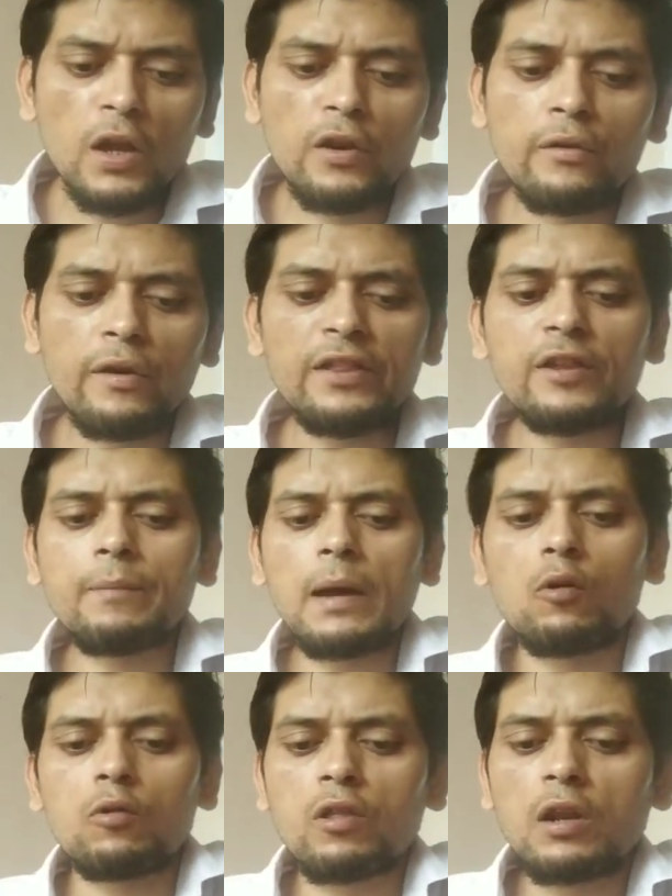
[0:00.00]
Reggie
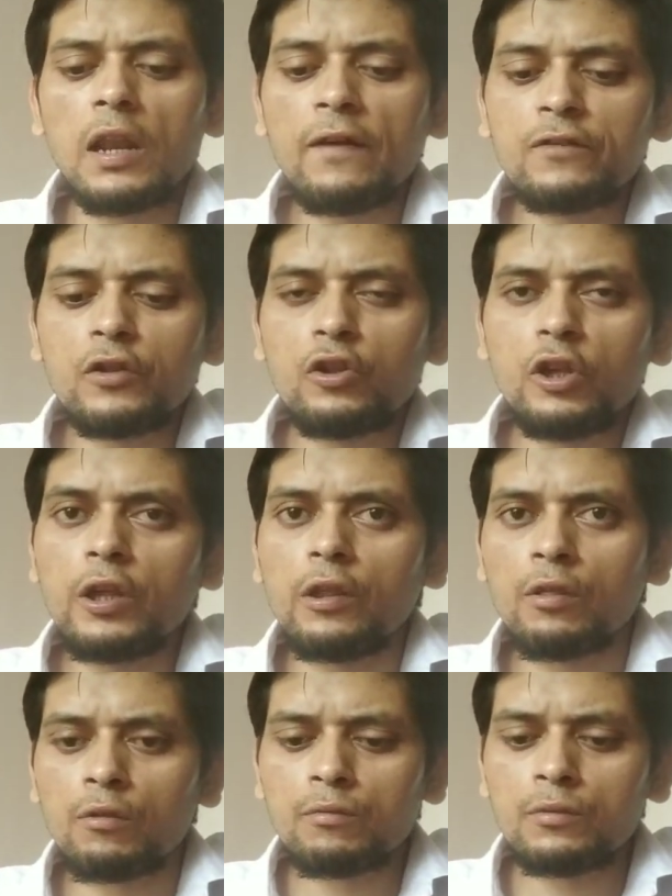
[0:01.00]
Mouse loved
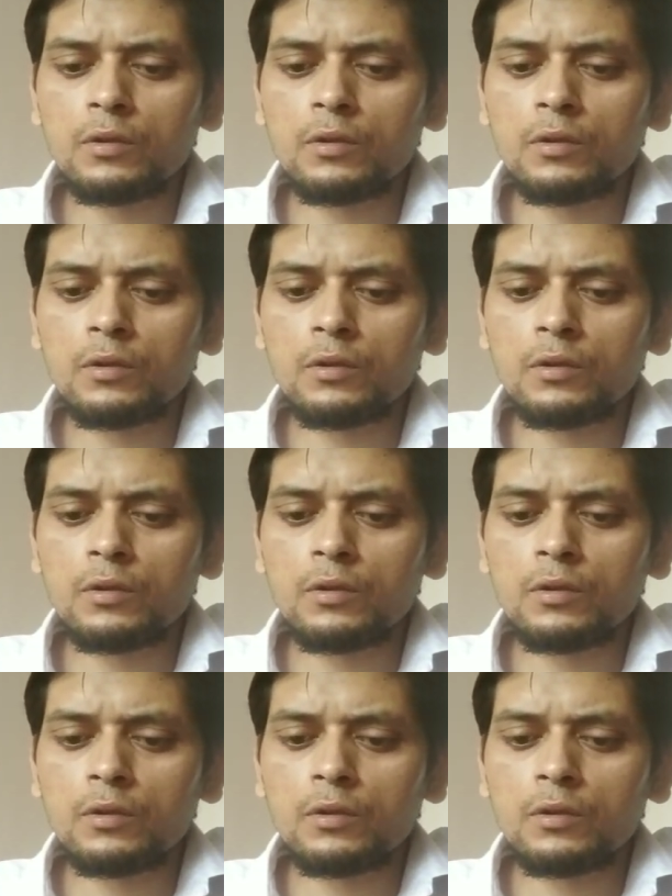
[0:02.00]
cheese.